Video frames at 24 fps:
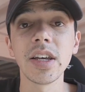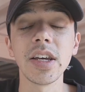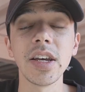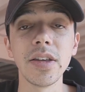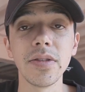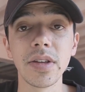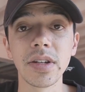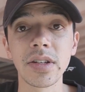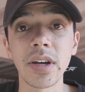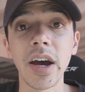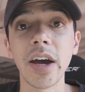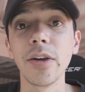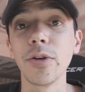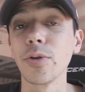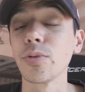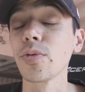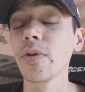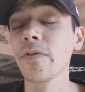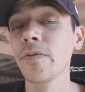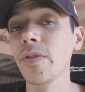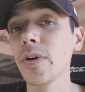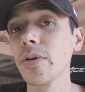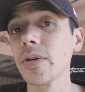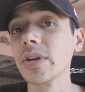in the title
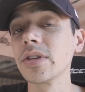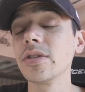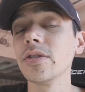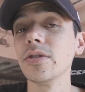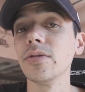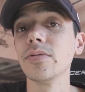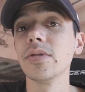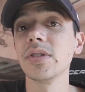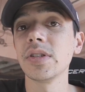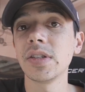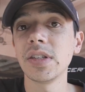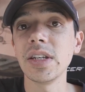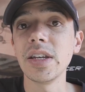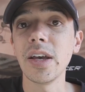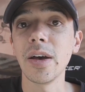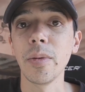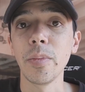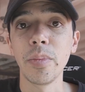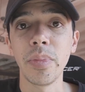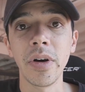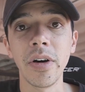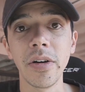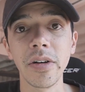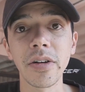referring to
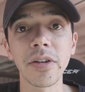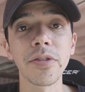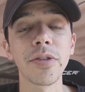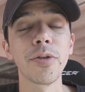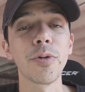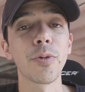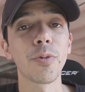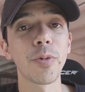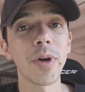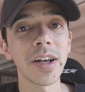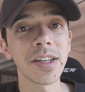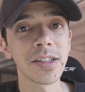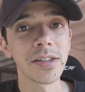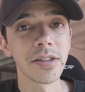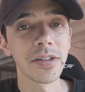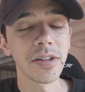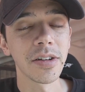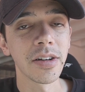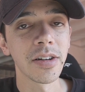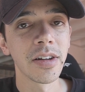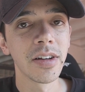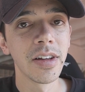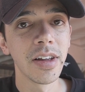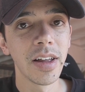CM Punk, the
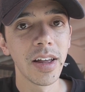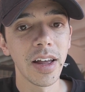wrestler,